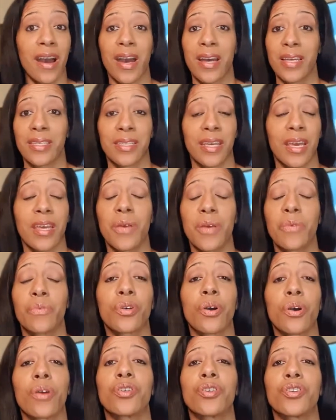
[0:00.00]
God said
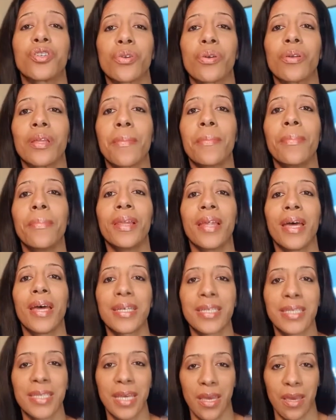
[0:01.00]
he was going to surely
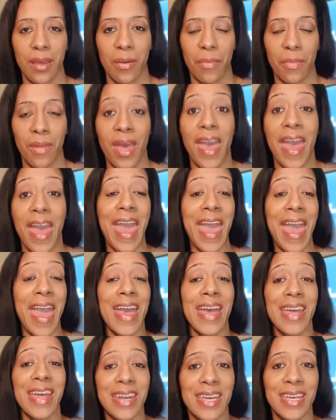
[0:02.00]
bless him
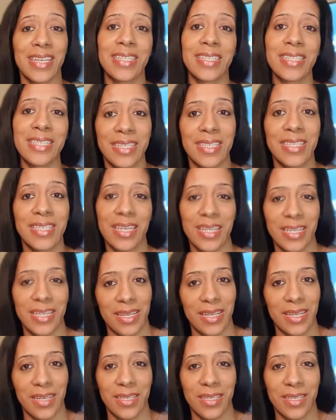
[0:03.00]
and his
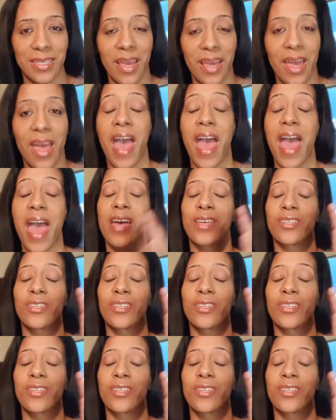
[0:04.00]
descendants